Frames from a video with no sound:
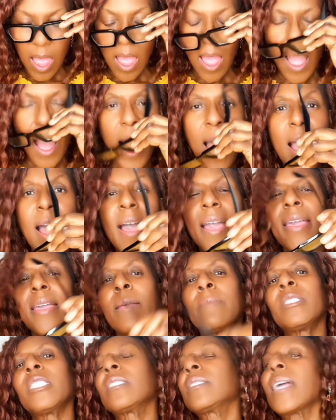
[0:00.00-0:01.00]
I
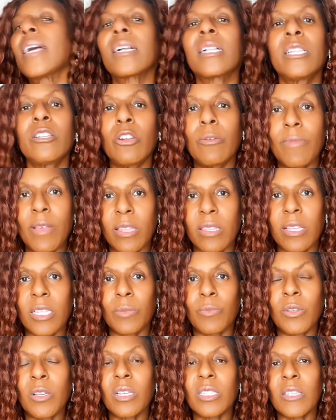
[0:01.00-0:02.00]
am just not clear about this
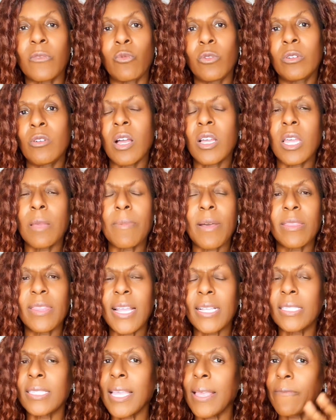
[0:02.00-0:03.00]
because if we're talking about
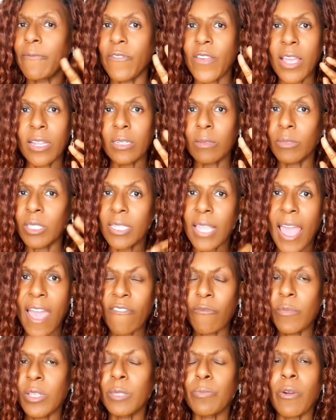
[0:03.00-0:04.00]
that same phantom staff,
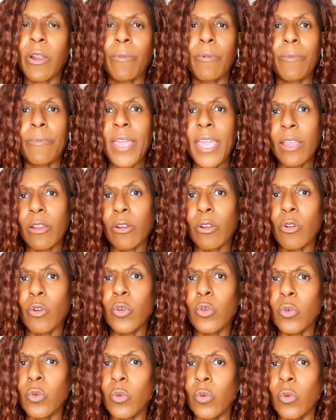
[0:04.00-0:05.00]
Miss Barbara Baker,
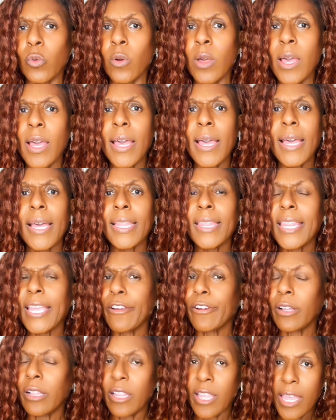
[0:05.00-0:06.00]
who they're
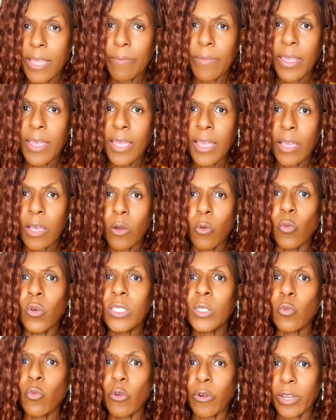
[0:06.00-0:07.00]
claiming
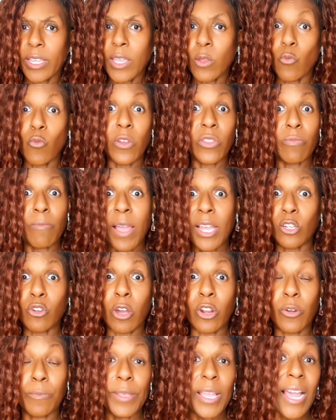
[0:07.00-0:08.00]
was working with my
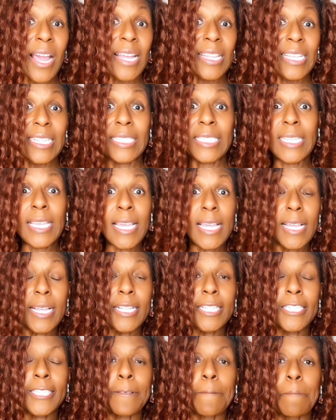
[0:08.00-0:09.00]
daughter behind the
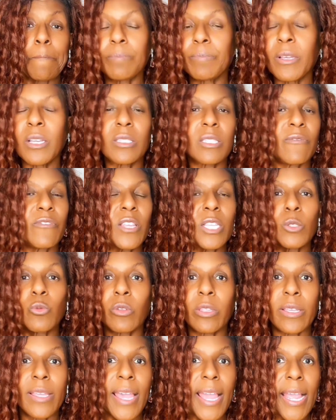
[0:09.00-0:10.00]
scenes, because if this were
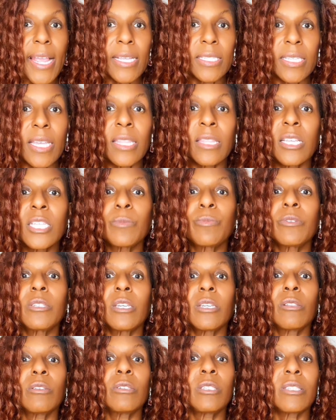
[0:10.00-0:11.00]
the case and this
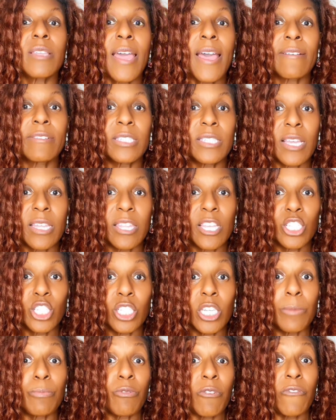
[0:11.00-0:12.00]
particular staff said that
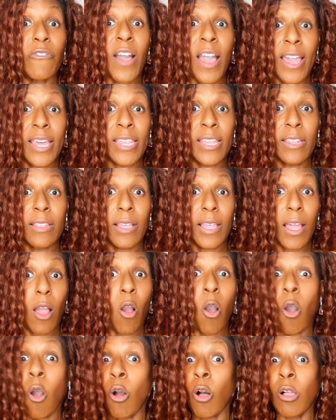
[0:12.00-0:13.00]
she provided
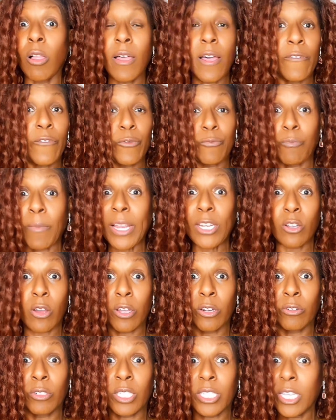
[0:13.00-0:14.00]
all of my
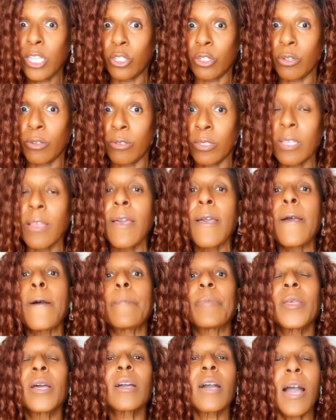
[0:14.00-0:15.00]
daughter's teachers
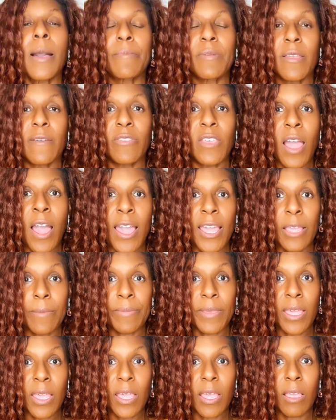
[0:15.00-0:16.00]
a copy of the
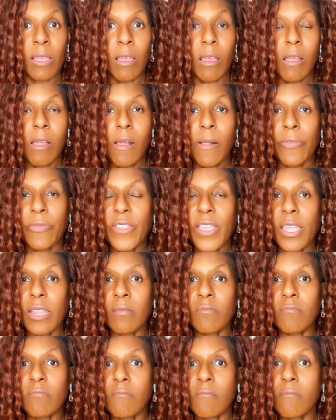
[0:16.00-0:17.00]
IEP,
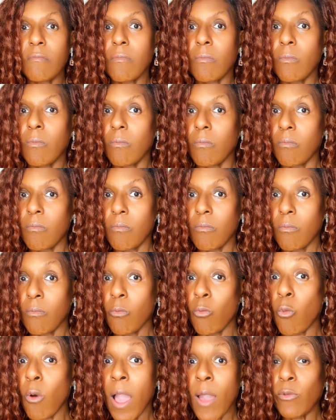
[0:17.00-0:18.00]
then
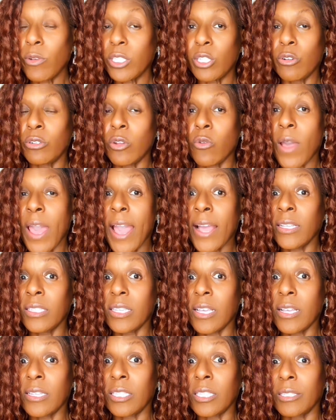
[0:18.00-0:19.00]
why was there no
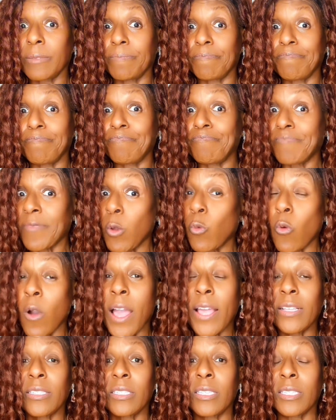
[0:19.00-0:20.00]
access? And why
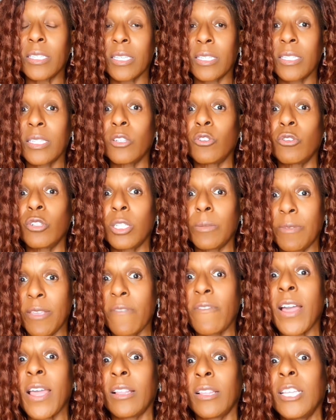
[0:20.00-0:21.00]
is this considered to be a
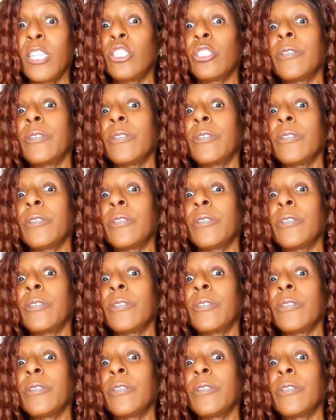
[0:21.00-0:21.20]
violation?